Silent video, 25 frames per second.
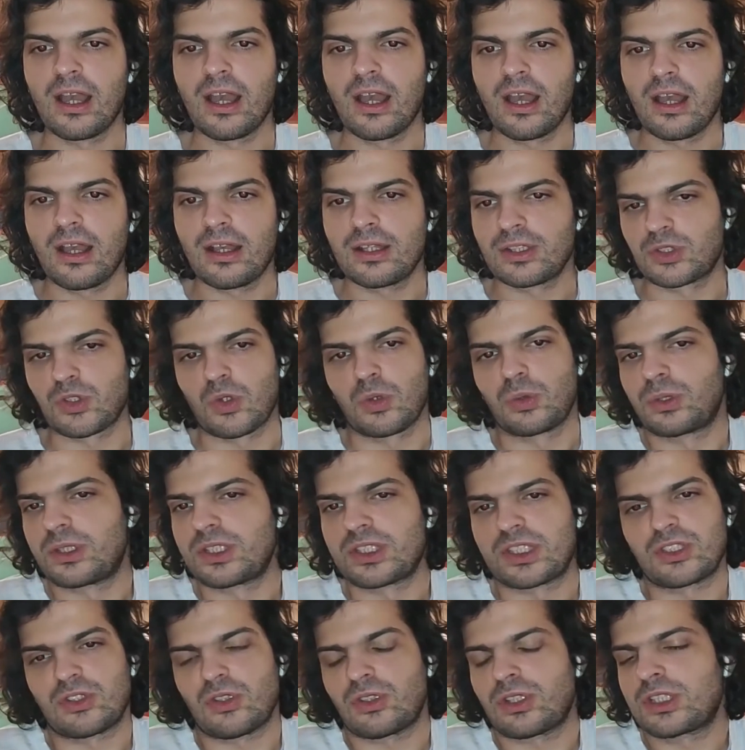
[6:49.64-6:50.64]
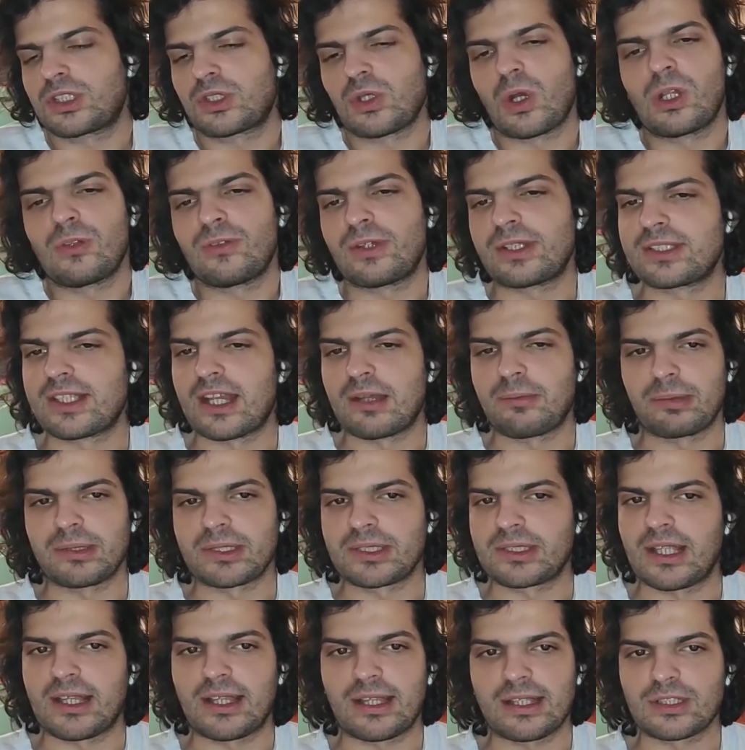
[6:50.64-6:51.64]
So this always
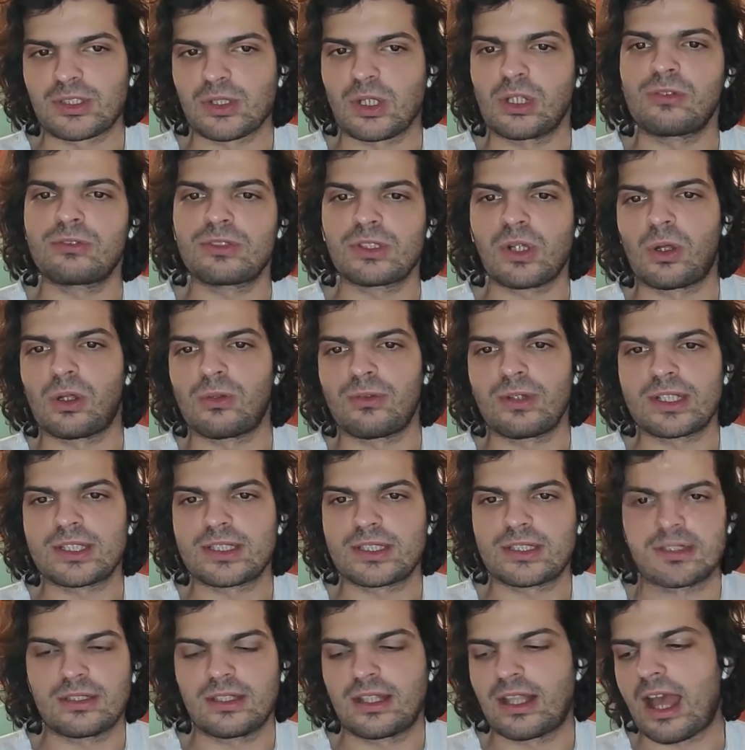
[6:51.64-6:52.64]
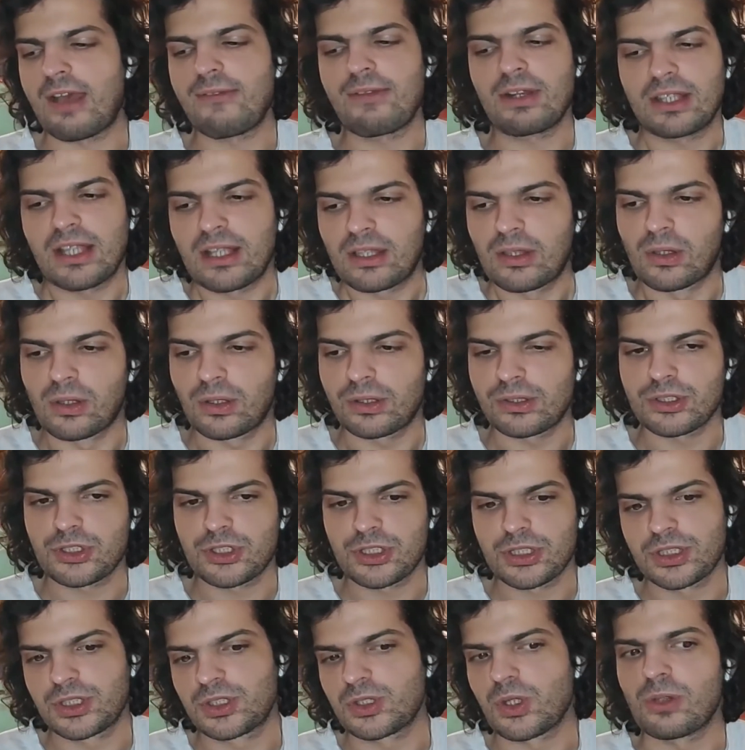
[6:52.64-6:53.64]
happens. Like it's always every
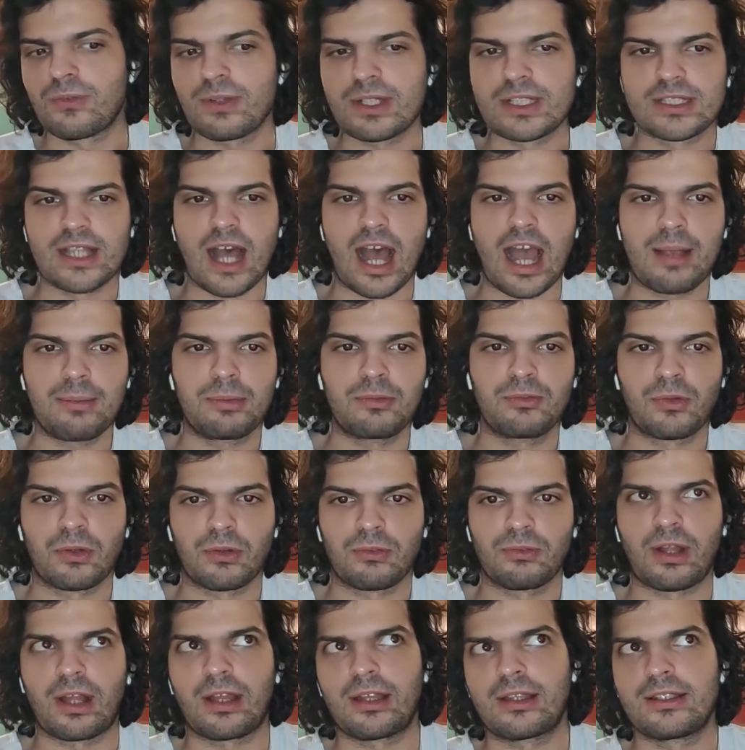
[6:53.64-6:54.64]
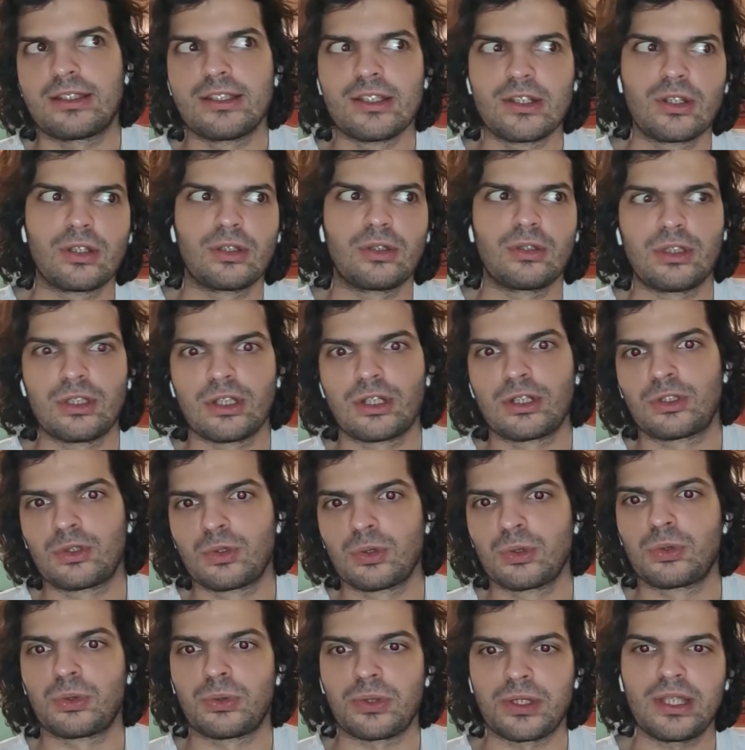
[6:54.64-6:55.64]
technology is always hyped for like year
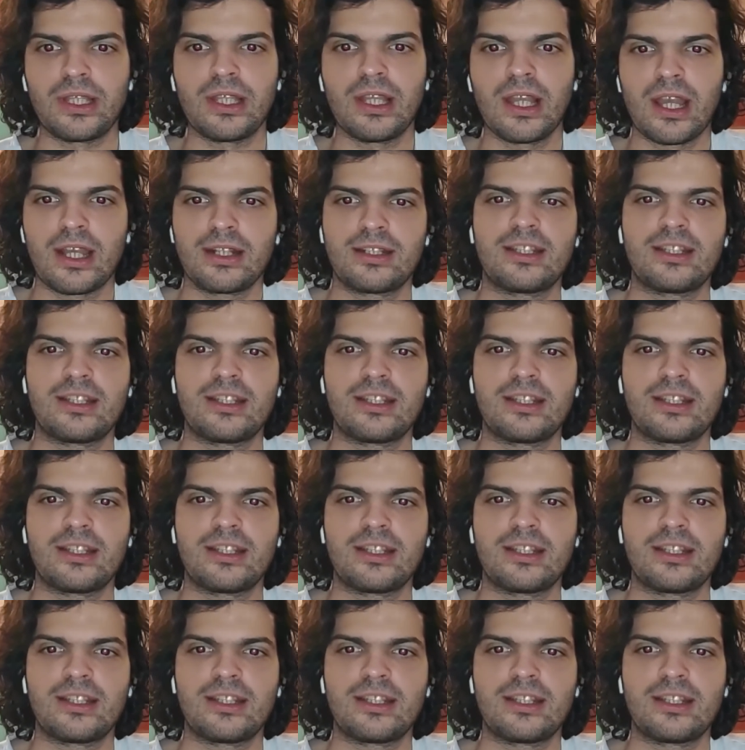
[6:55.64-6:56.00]
two, three.